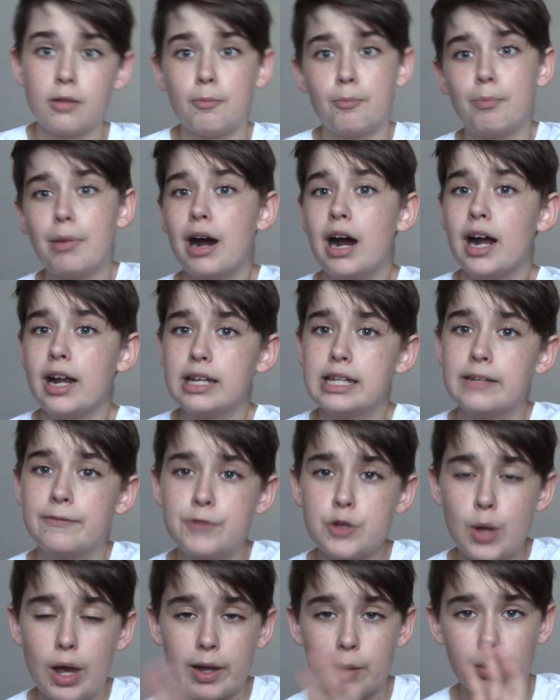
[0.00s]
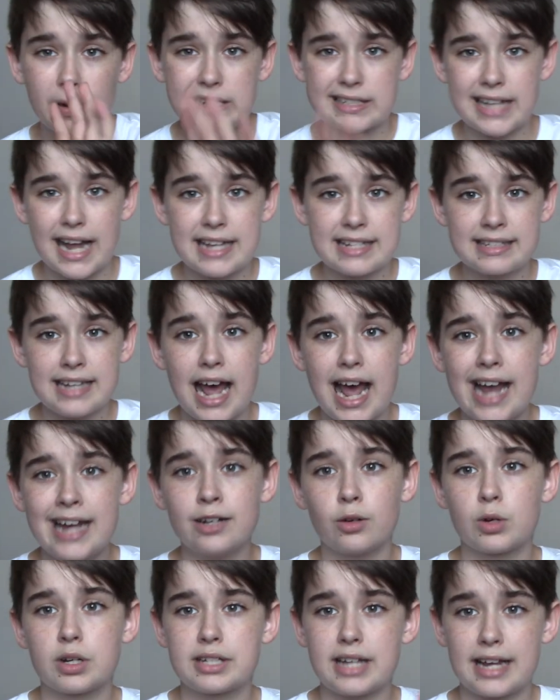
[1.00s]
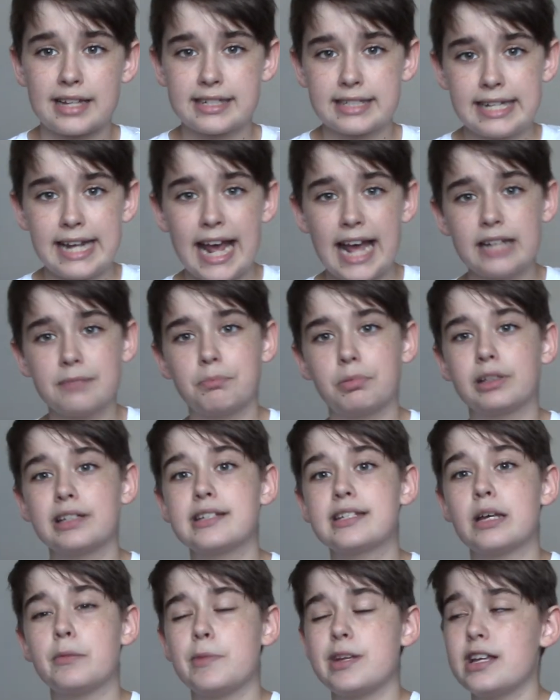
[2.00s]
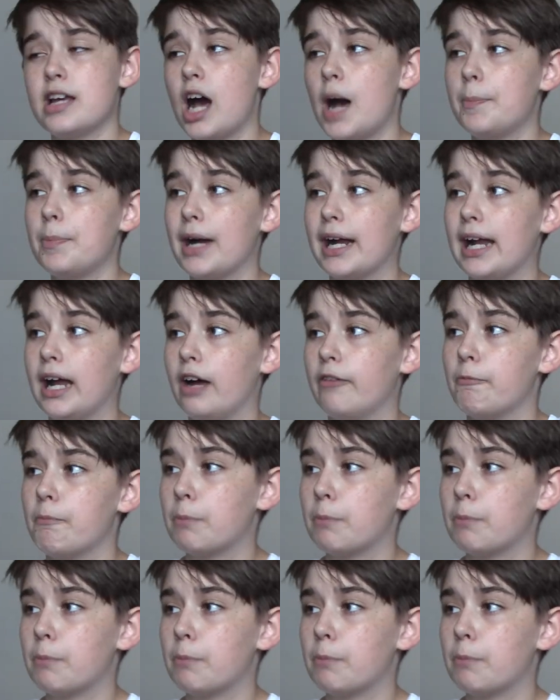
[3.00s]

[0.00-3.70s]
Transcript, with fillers: But if you wear size 9 or size 10, please hit me up. I have